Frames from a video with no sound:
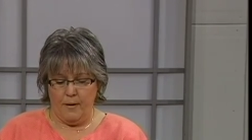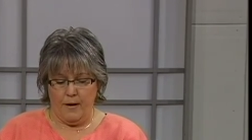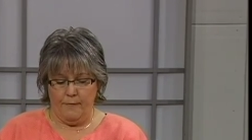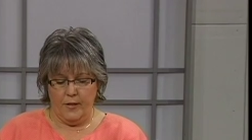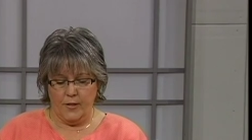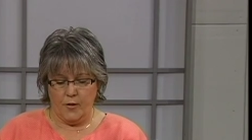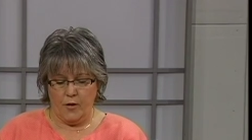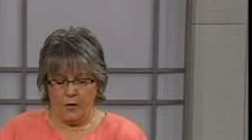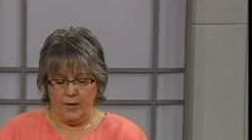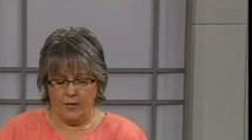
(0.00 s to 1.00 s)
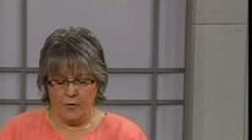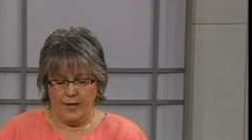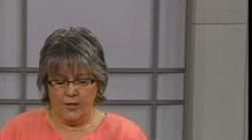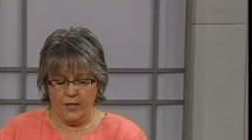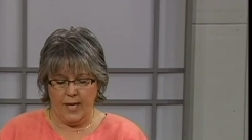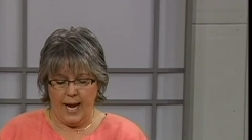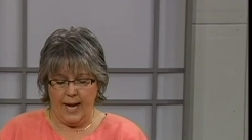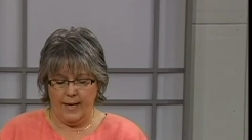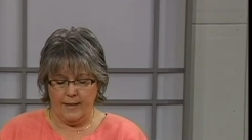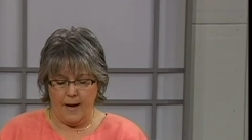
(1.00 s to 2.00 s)
of historic restoration
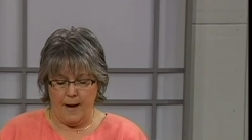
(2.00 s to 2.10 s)
and